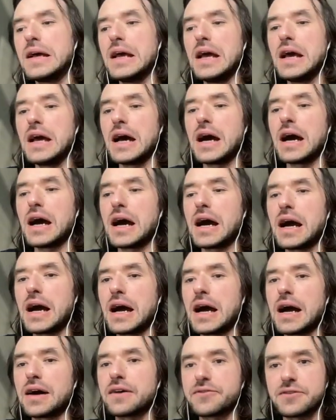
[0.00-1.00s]

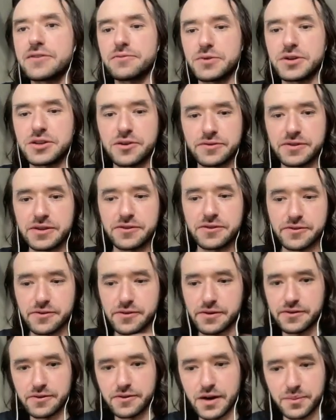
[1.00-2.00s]
so we don't need to
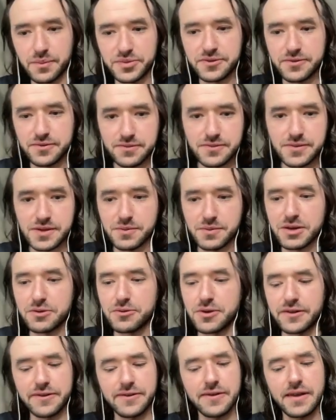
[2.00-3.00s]
interrupt the big
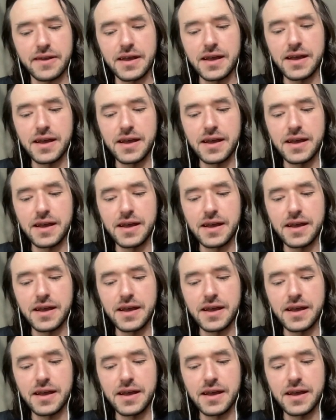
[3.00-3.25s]
ones.